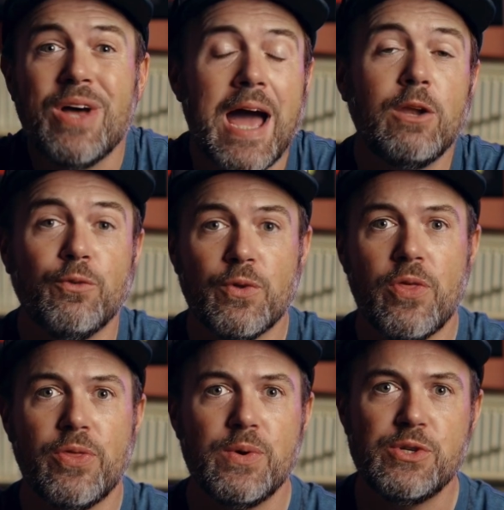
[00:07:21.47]
title for the
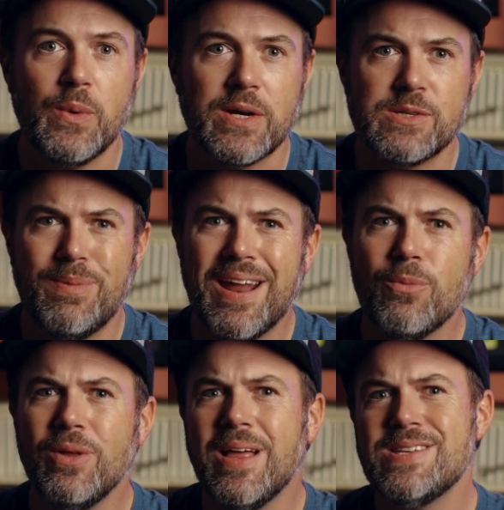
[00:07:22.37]
32X, but I
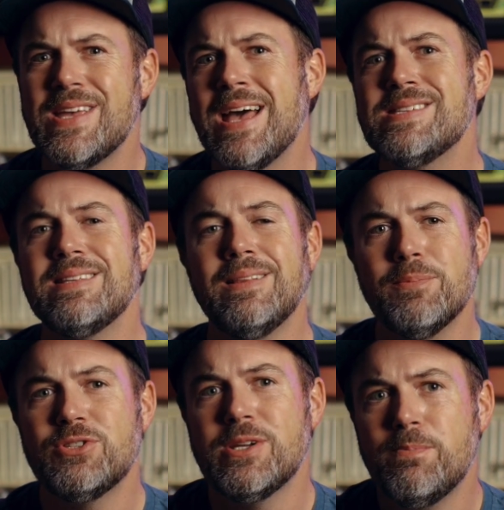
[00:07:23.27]
realize it has
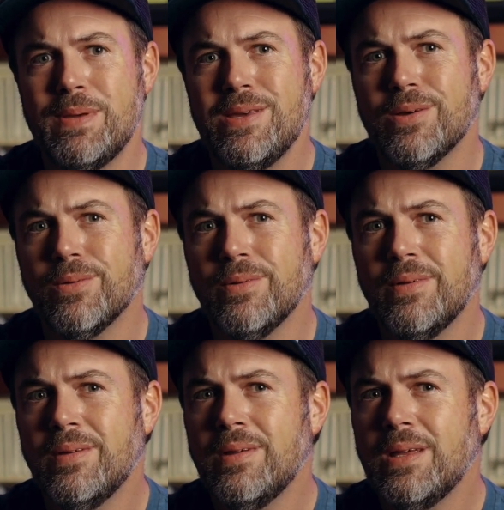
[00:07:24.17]
limited appeal,
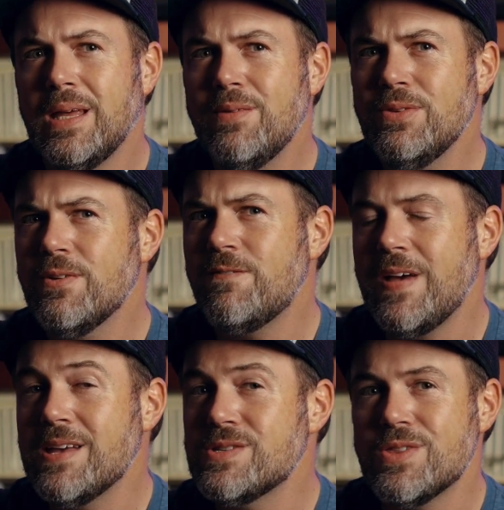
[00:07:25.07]
even to
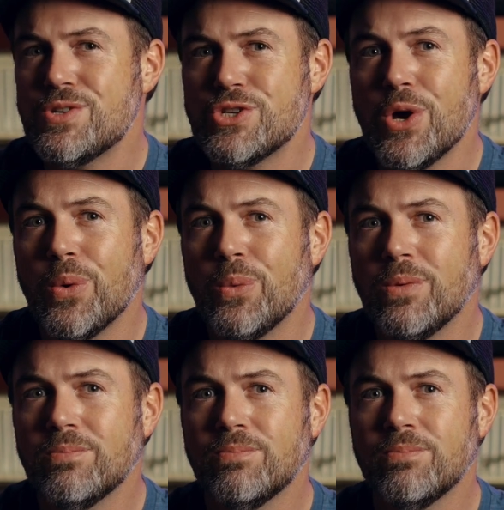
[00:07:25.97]
fans of the show.
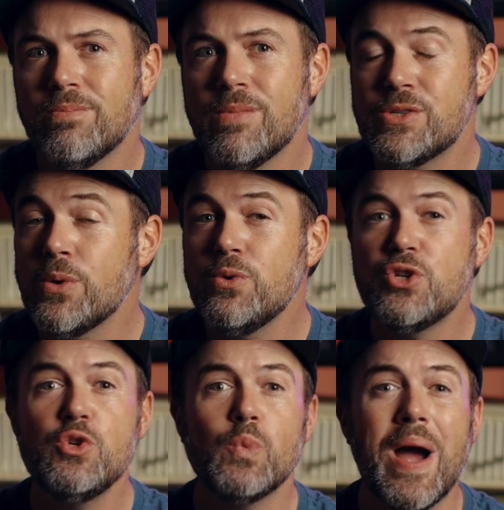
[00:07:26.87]
So
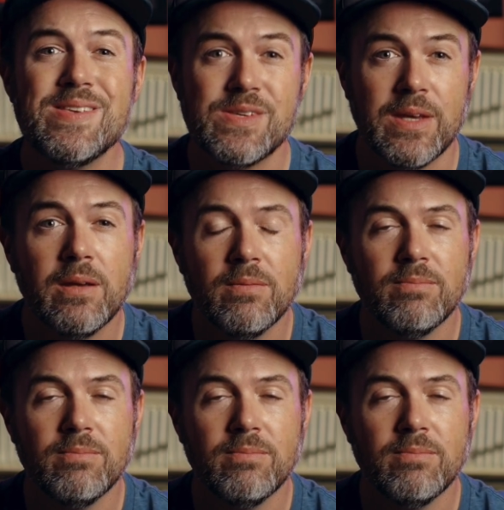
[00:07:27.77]
choose wisely.